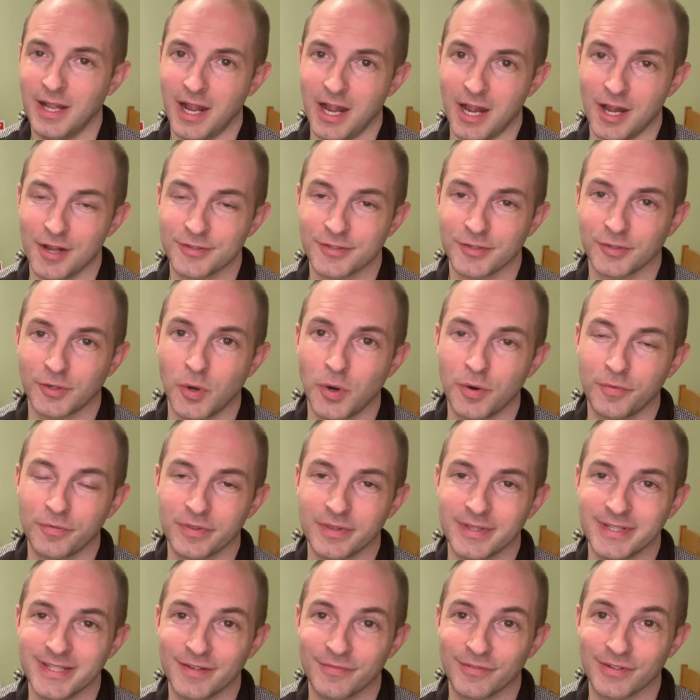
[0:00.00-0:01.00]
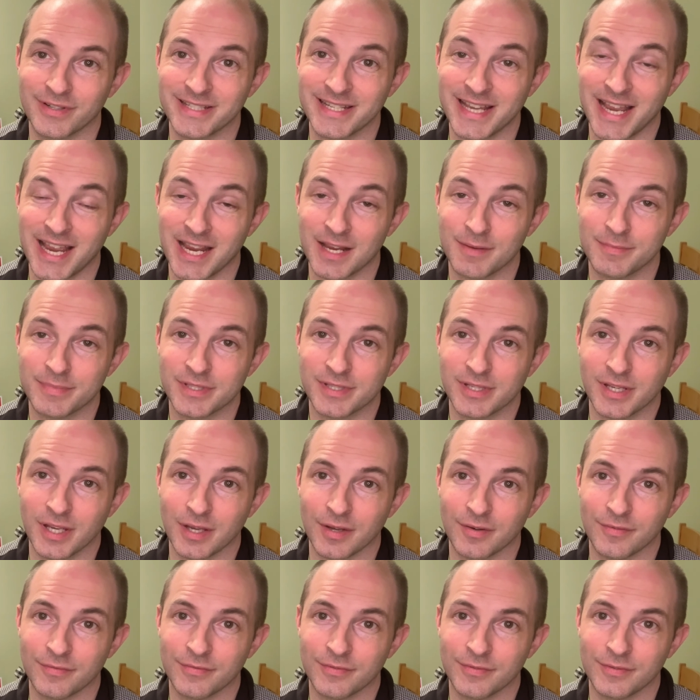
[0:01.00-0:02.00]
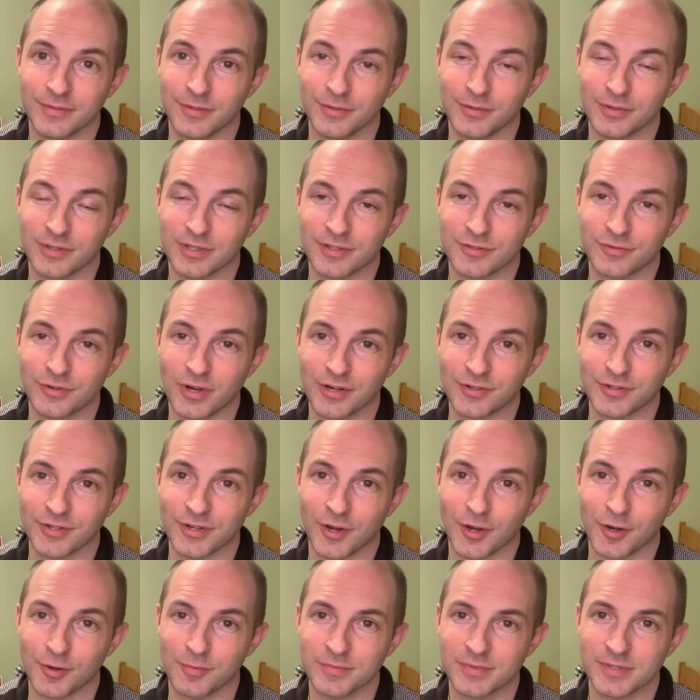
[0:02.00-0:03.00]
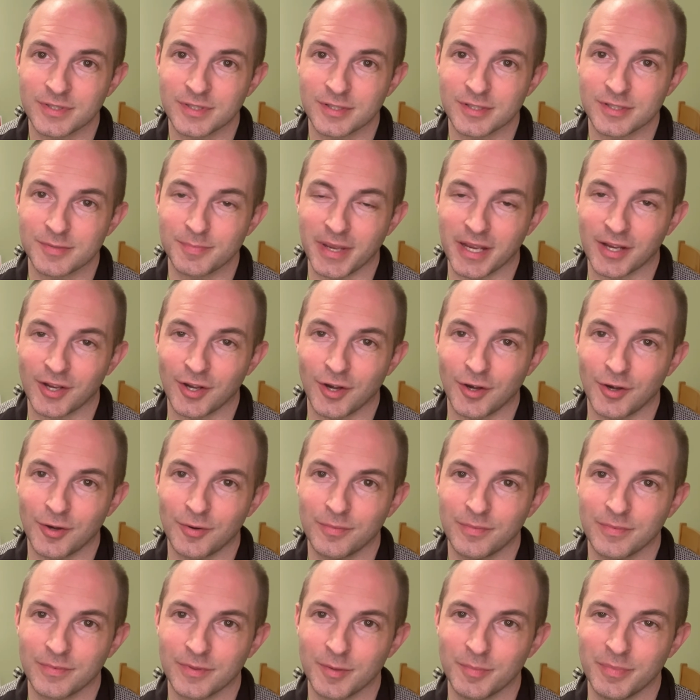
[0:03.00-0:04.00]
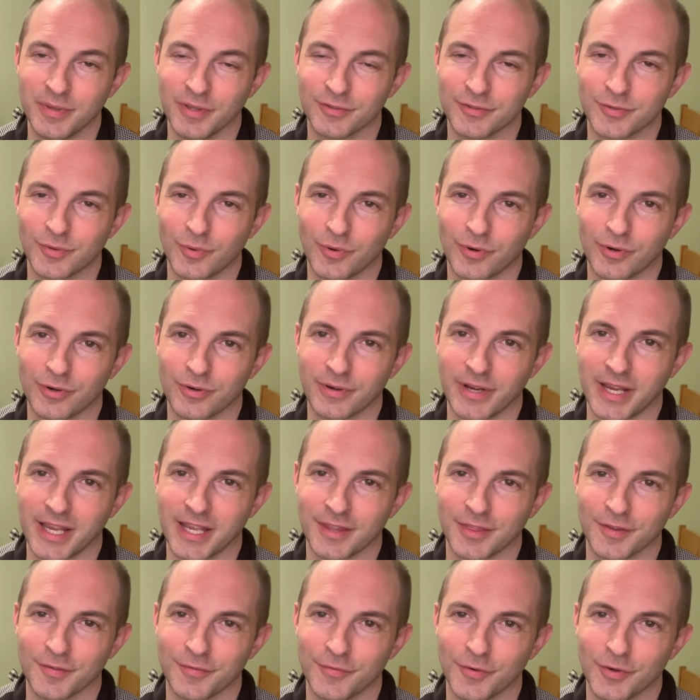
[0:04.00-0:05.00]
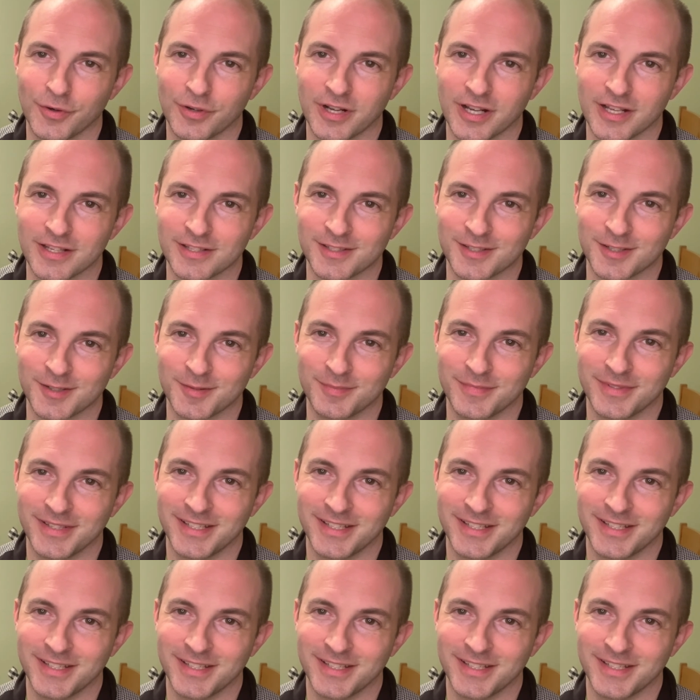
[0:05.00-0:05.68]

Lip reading: I also go over the different types of new construction homes, the spec home, the build to order, and the full custom.